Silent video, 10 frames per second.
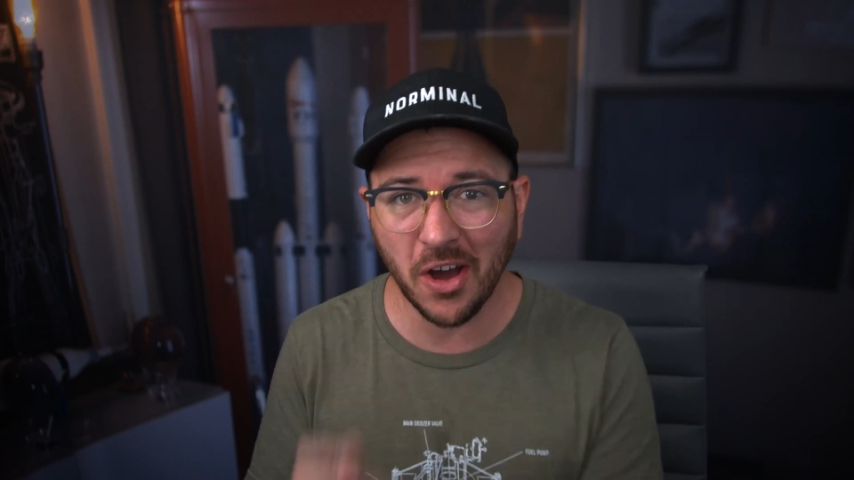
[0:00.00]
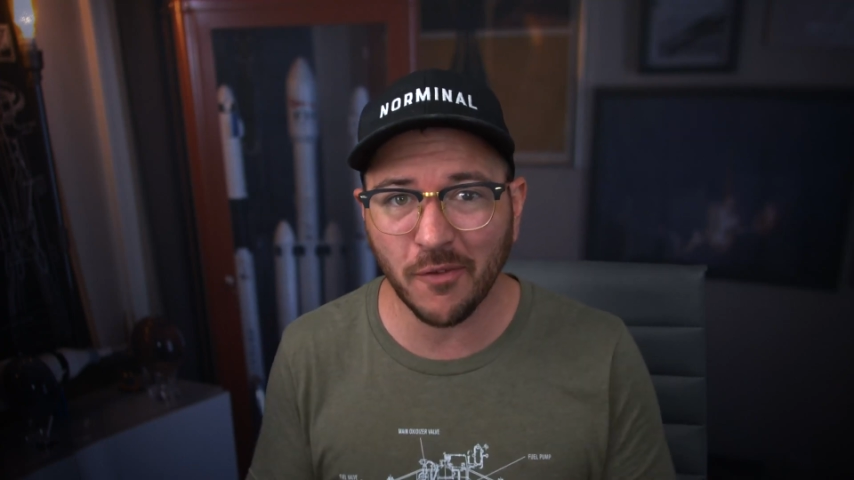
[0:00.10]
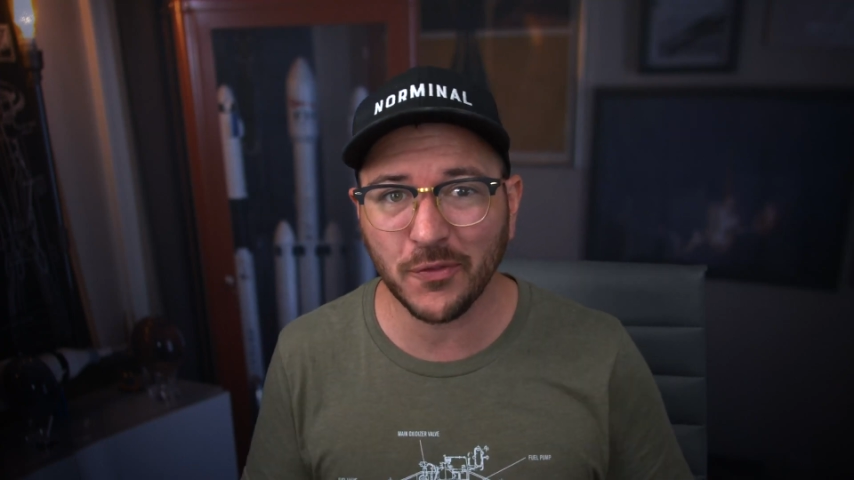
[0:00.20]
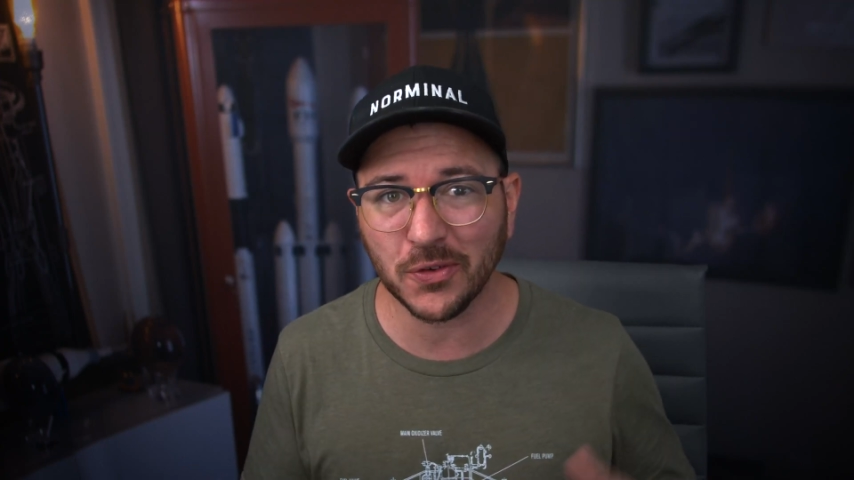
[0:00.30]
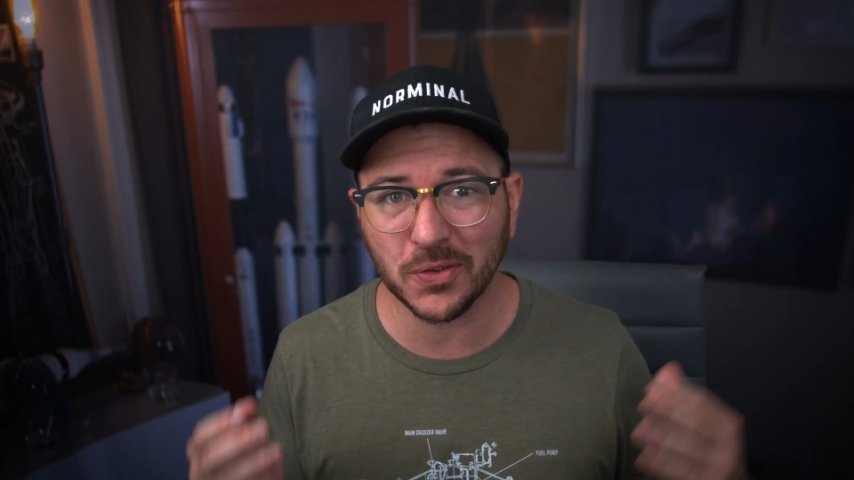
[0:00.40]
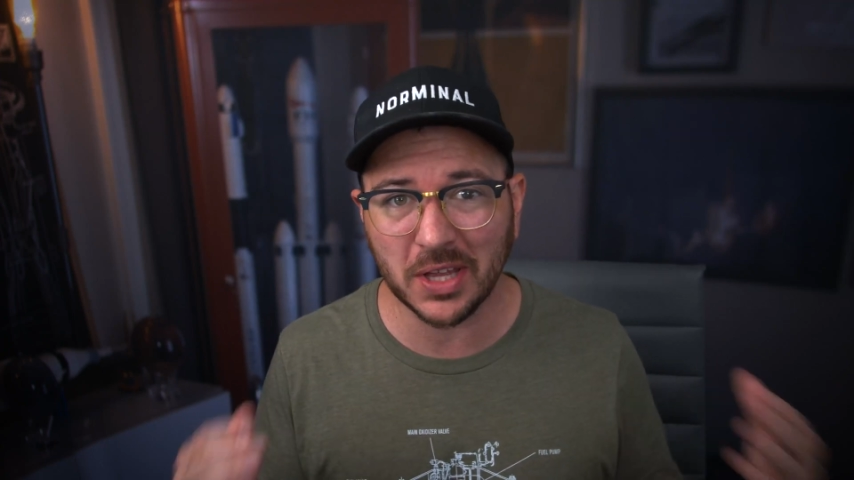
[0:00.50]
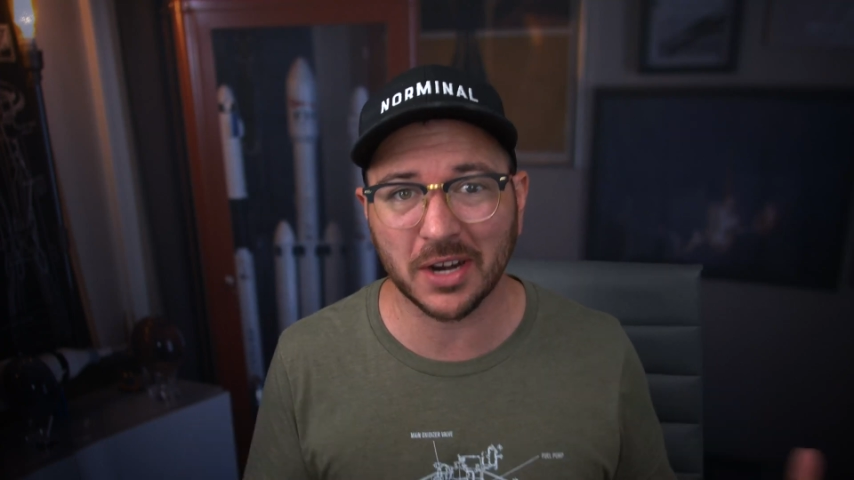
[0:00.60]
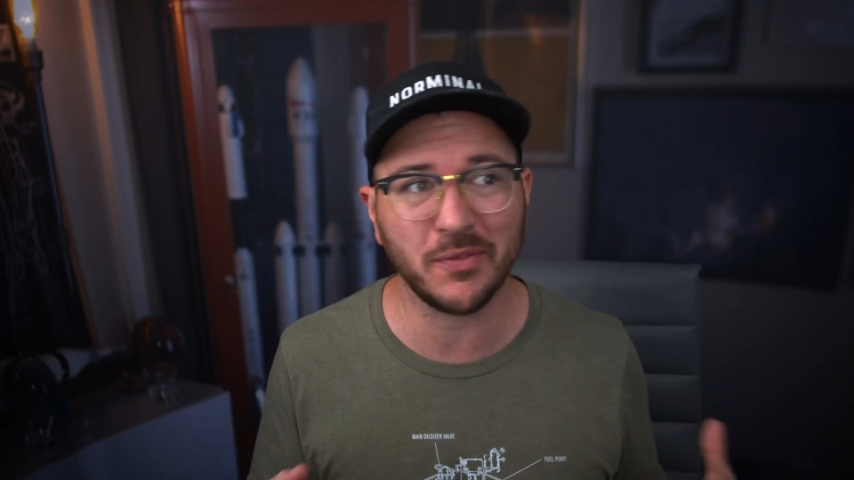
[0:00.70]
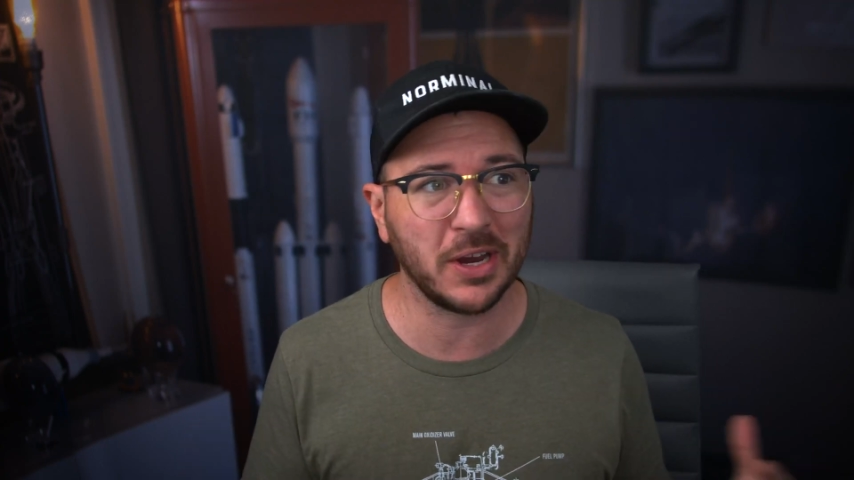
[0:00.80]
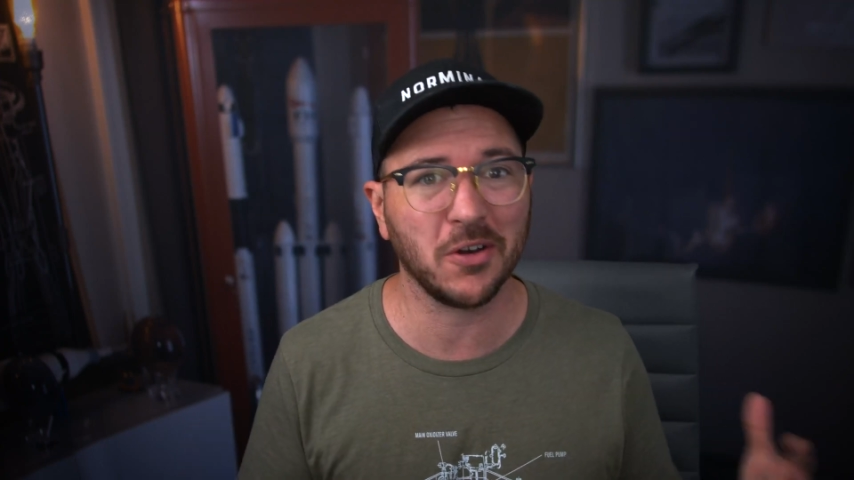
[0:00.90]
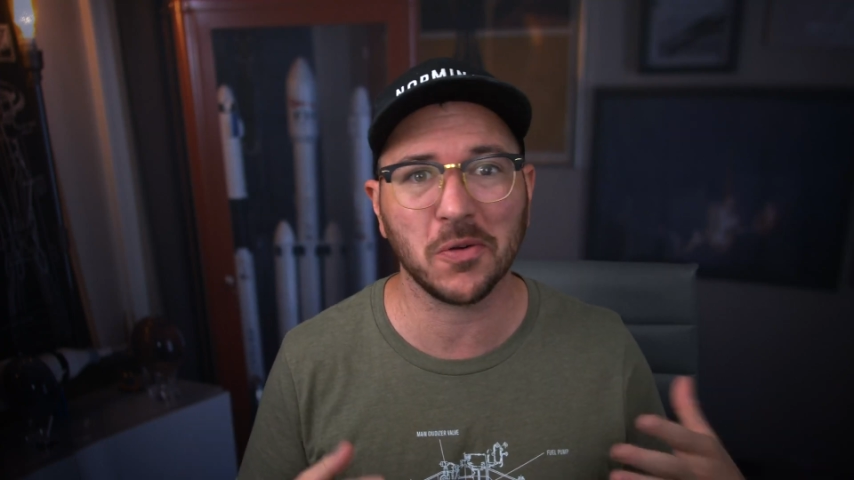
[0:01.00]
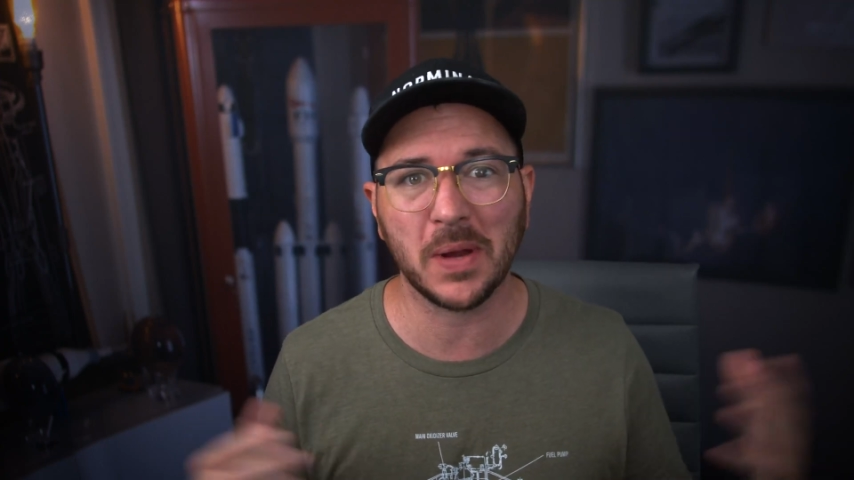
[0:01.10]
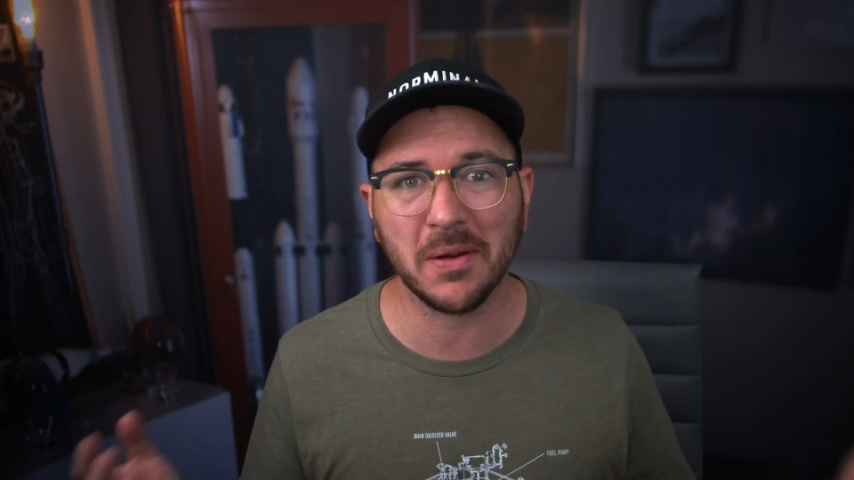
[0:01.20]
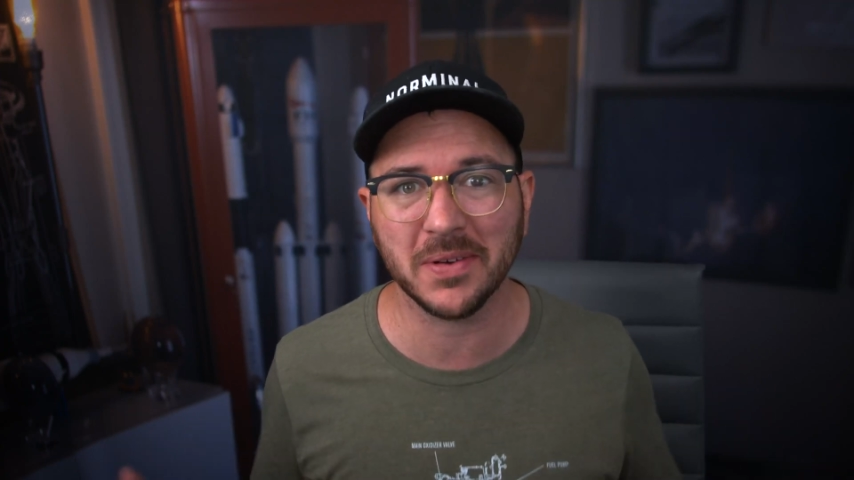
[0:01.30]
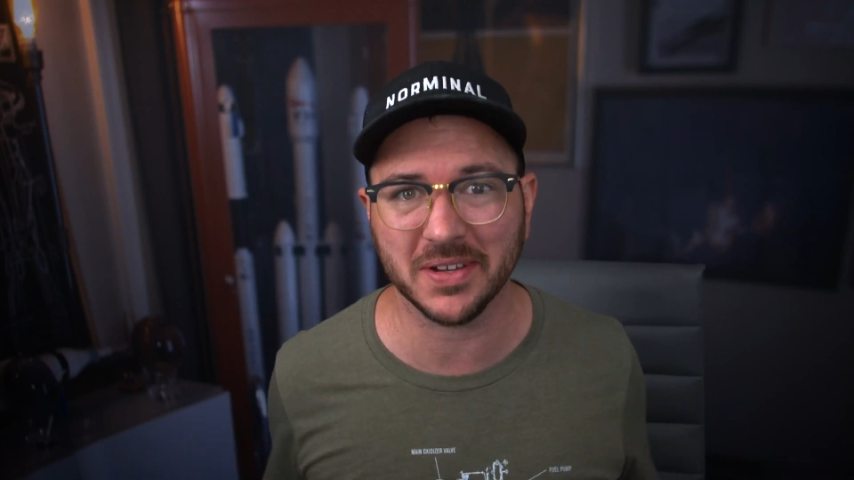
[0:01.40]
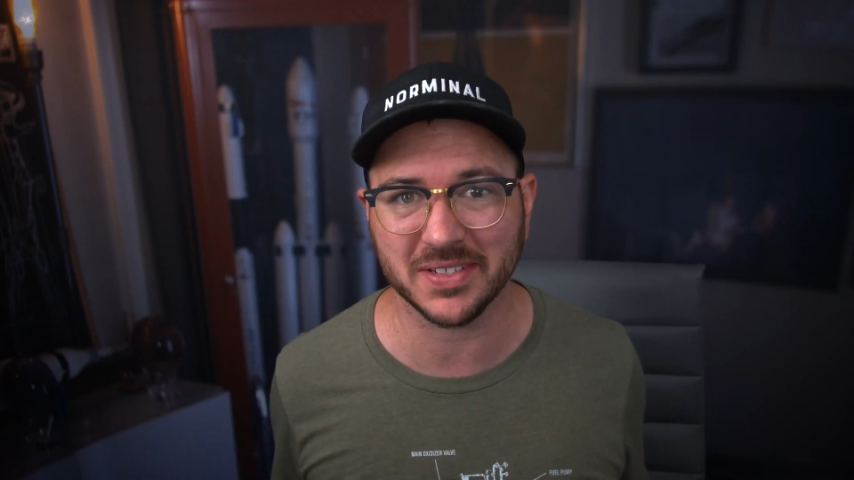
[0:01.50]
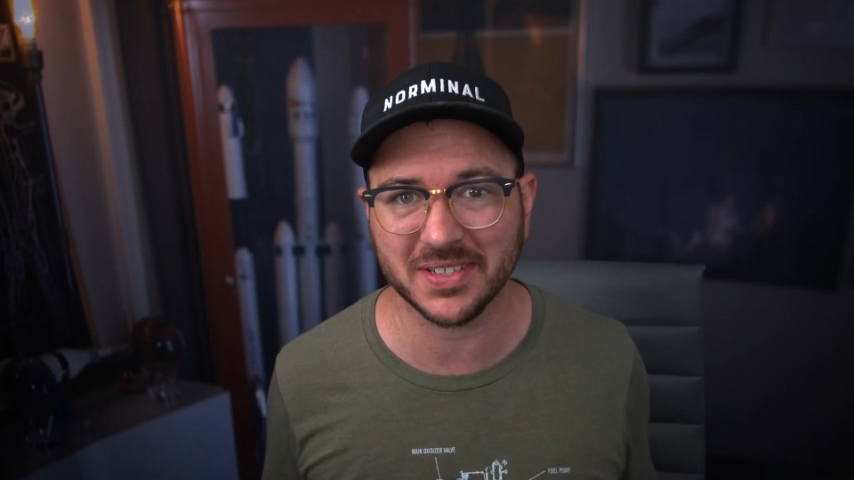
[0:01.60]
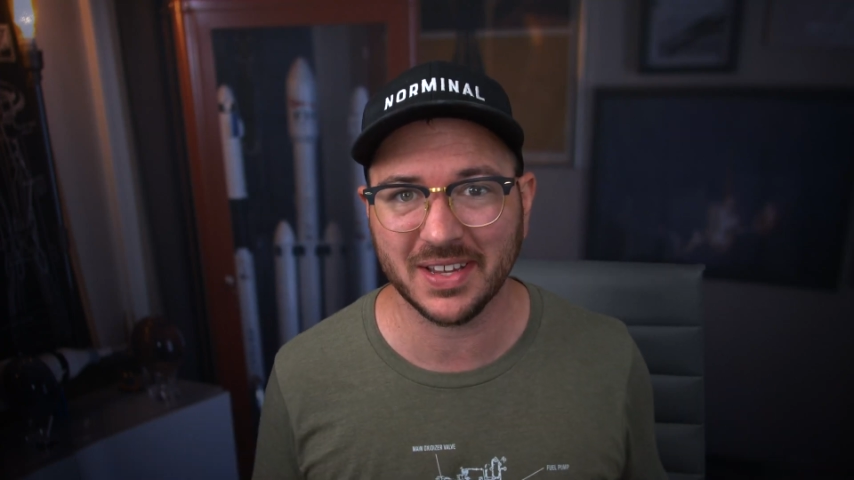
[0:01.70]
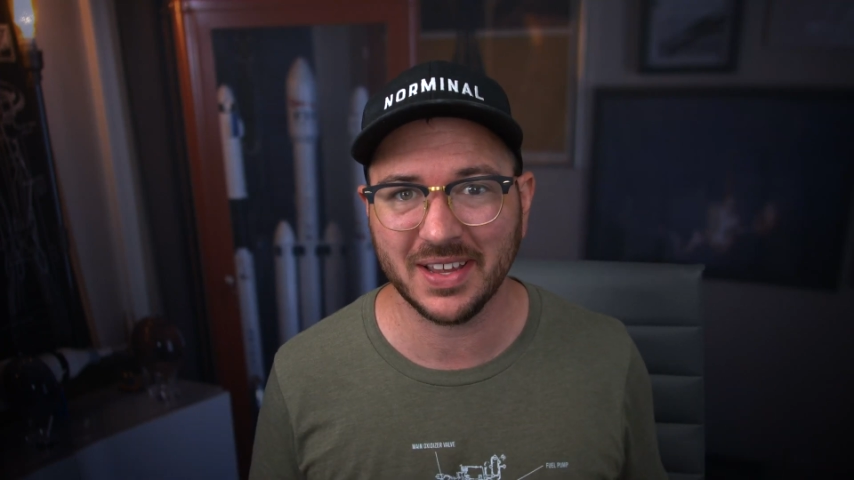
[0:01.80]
awful lot of air around us.